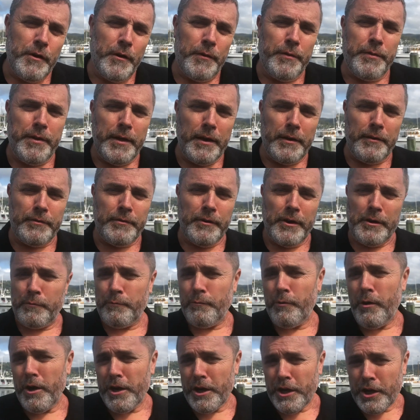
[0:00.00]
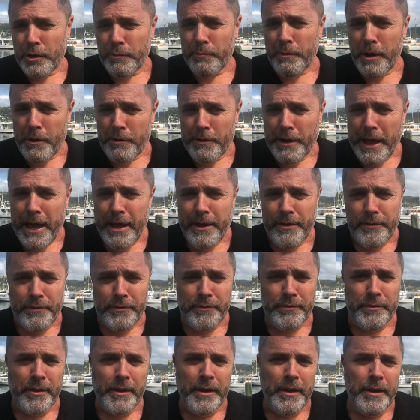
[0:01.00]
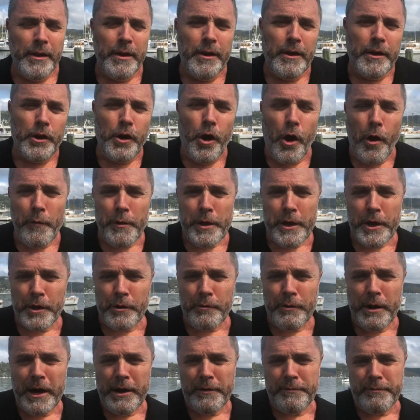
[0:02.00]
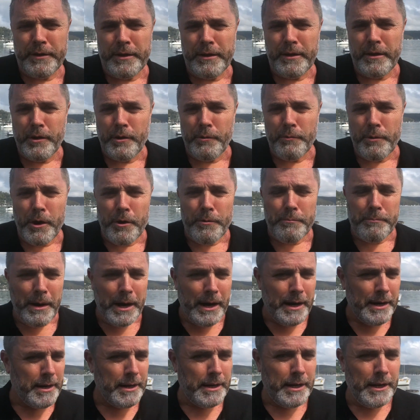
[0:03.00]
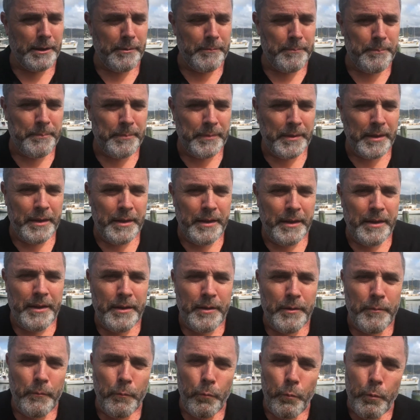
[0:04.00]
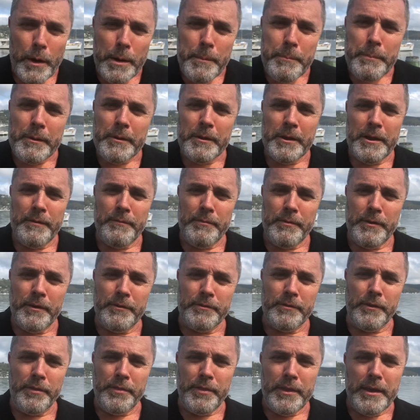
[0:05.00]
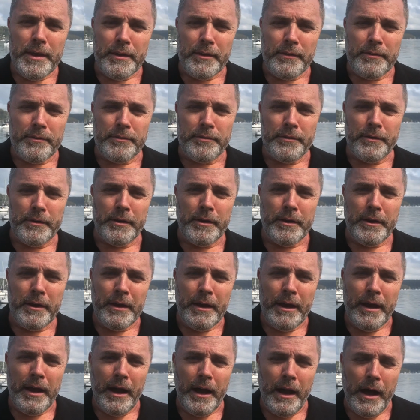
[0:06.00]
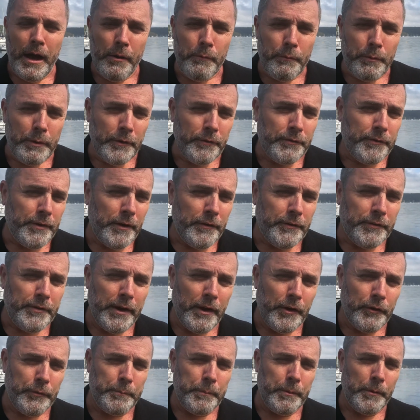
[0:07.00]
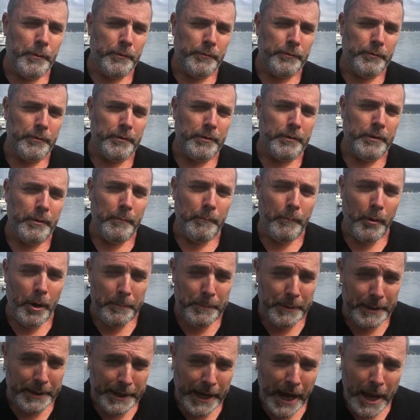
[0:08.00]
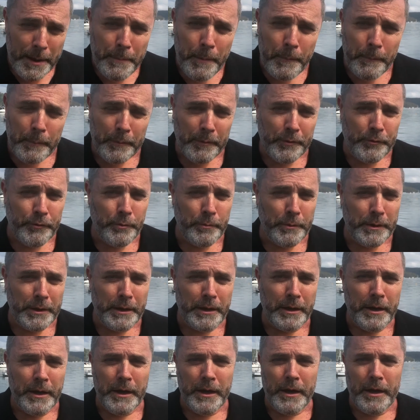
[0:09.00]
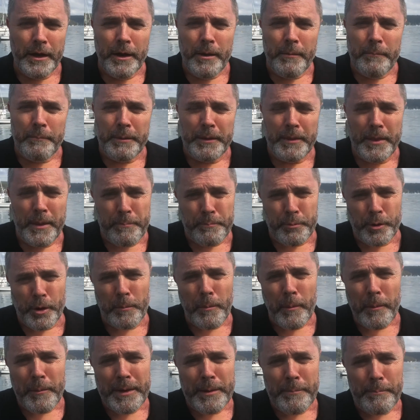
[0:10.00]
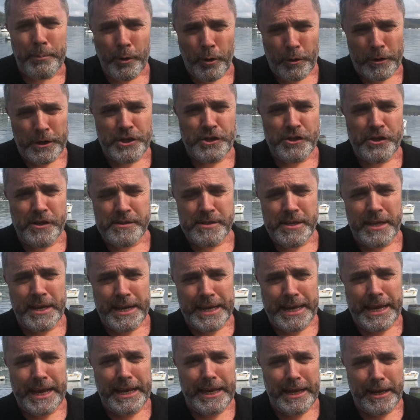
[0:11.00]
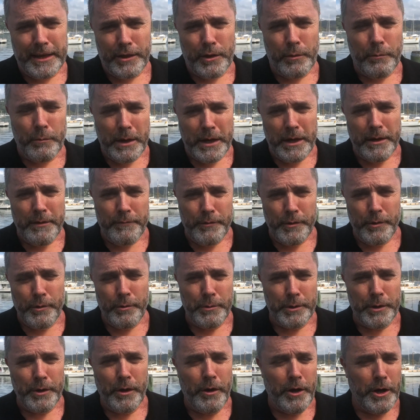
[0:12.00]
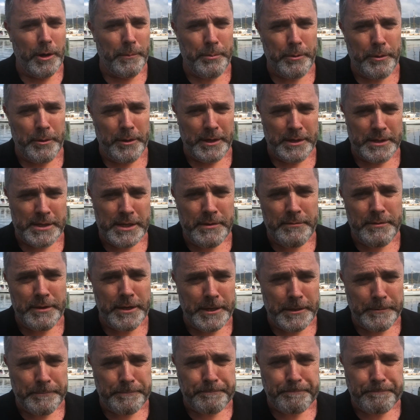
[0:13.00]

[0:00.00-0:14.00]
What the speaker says: got things like writing your own ads, choreographing your own marketing, we believe these are things that a real estate salesperson might be capable of doing, but they're probably blockages that are getting in the way of you and higher productivity.